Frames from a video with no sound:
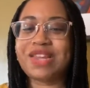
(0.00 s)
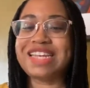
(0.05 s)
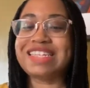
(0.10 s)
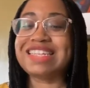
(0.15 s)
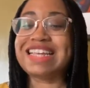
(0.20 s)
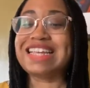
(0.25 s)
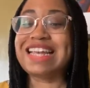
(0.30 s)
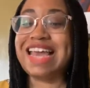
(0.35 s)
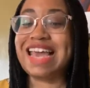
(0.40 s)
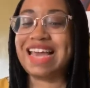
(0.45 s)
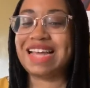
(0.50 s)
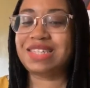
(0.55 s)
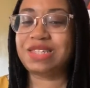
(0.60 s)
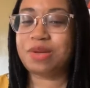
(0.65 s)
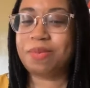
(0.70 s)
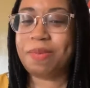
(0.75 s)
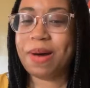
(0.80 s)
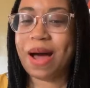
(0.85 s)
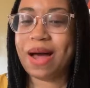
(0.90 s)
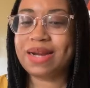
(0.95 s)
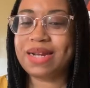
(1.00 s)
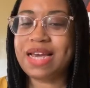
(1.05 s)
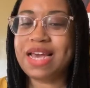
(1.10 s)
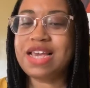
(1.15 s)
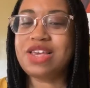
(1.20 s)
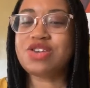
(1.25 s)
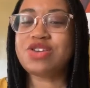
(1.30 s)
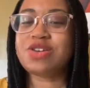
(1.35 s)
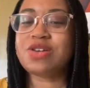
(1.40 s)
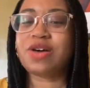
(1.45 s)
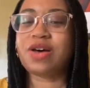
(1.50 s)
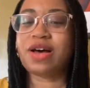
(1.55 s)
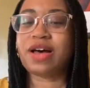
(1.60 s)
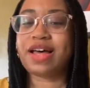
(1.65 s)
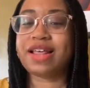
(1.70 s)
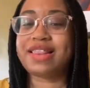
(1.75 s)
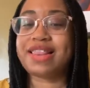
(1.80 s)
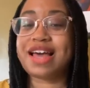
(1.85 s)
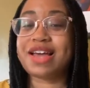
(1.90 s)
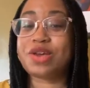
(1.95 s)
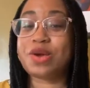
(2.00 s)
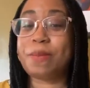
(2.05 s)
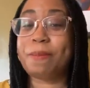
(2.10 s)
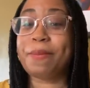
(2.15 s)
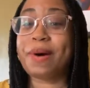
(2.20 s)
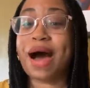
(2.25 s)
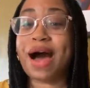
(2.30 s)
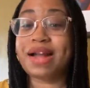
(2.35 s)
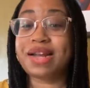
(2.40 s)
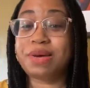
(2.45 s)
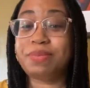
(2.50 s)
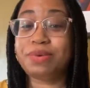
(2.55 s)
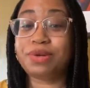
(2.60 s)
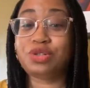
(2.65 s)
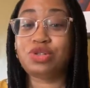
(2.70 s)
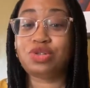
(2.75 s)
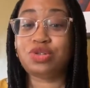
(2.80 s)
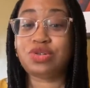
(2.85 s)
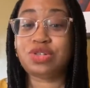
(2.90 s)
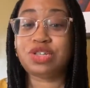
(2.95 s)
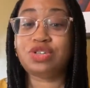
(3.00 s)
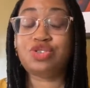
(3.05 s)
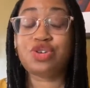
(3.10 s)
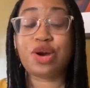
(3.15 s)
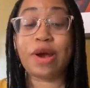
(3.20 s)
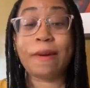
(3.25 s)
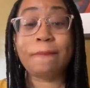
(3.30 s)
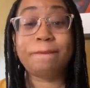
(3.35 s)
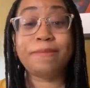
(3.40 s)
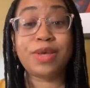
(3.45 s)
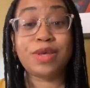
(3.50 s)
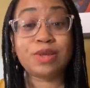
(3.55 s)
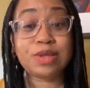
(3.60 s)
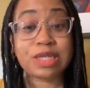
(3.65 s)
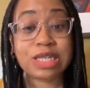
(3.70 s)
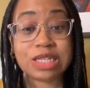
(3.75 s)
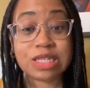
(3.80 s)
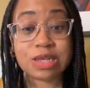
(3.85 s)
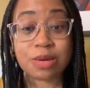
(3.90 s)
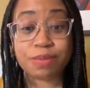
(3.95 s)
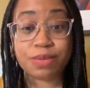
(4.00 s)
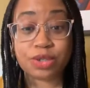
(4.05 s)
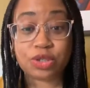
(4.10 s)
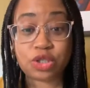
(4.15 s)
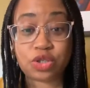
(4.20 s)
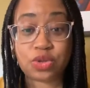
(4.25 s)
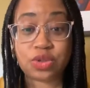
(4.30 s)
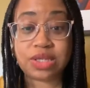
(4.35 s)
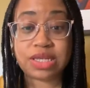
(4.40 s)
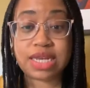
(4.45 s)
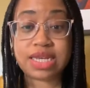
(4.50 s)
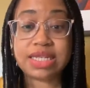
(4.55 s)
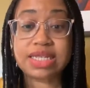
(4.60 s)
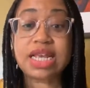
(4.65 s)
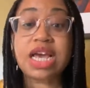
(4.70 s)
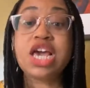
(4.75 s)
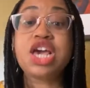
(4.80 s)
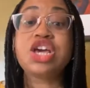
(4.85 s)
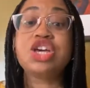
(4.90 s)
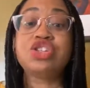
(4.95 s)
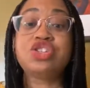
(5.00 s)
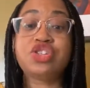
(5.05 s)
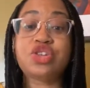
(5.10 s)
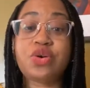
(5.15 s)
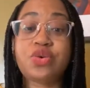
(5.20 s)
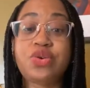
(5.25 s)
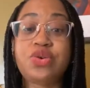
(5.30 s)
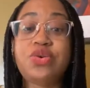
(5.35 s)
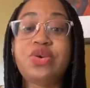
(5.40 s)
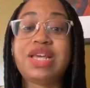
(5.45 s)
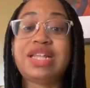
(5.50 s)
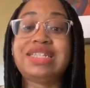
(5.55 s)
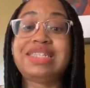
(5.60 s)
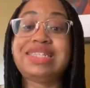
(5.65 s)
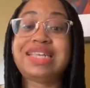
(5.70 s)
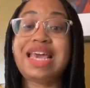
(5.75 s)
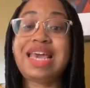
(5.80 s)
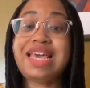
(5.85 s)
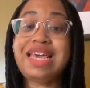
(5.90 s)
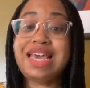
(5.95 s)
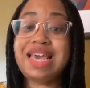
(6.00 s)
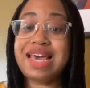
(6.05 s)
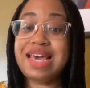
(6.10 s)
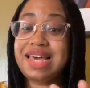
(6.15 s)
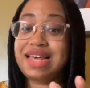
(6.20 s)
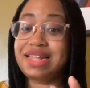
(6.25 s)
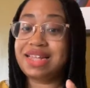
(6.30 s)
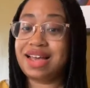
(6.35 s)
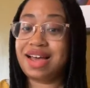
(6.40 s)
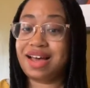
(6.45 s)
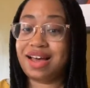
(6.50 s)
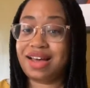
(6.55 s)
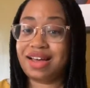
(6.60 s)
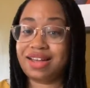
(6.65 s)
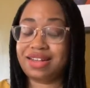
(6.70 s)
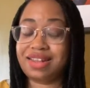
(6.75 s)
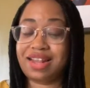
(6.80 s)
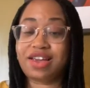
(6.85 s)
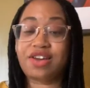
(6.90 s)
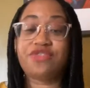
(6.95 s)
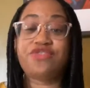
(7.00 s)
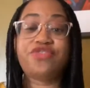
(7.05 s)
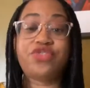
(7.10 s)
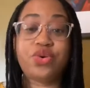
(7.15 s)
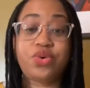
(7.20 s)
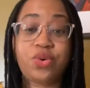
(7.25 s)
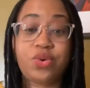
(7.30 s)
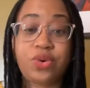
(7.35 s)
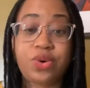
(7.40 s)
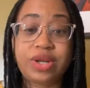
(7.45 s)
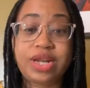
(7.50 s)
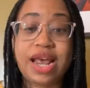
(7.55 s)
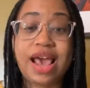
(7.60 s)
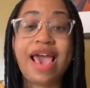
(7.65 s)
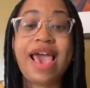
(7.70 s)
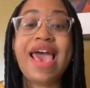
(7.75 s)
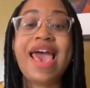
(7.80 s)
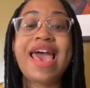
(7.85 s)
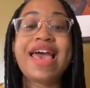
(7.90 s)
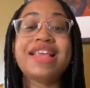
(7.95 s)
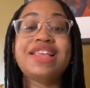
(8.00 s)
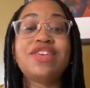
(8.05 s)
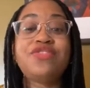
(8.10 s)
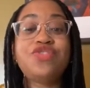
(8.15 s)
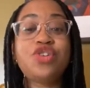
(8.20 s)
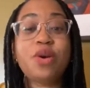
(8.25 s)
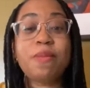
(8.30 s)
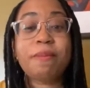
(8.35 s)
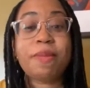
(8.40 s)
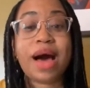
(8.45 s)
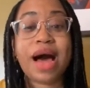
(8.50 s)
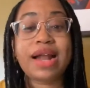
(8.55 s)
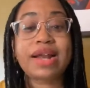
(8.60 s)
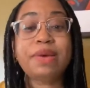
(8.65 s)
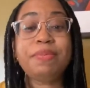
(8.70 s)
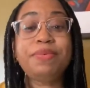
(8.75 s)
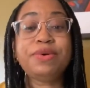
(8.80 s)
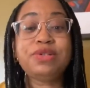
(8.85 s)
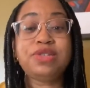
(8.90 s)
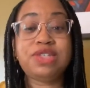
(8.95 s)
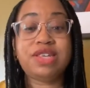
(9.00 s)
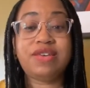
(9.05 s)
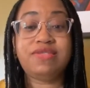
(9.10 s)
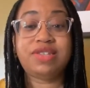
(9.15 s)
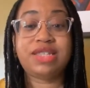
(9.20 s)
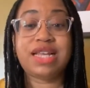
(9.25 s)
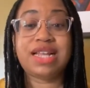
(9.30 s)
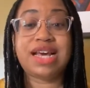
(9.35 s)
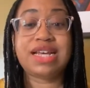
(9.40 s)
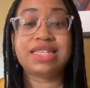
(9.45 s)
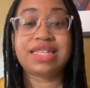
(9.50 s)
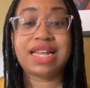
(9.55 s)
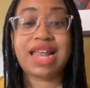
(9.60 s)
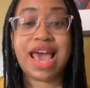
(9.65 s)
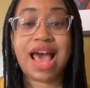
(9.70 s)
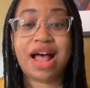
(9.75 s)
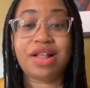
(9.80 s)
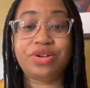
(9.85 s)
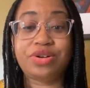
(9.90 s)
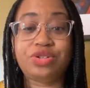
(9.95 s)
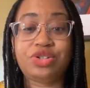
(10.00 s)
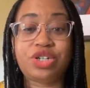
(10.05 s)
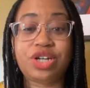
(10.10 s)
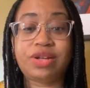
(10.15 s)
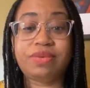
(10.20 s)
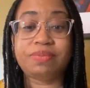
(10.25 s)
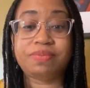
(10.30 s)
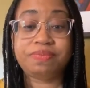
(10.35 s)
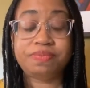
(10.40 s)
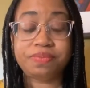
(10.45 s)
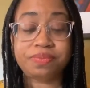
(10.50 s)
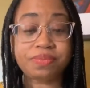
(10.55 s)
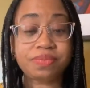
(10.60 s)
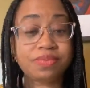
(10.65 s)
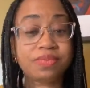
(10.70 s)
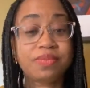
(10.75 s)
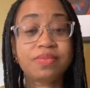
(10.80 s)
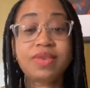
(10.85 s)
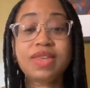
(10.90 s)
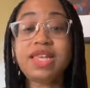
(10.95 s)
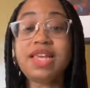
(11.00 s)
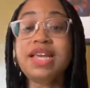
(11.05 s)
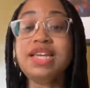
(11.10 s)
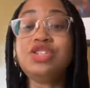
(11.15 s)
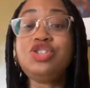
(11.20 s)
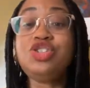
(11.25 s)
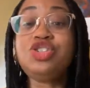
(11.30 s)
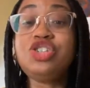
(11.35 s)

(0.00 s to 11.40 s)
is an antibody that your body produces, your immune system produces. So you can take in like a food, and if your body perceives it as an allergen, it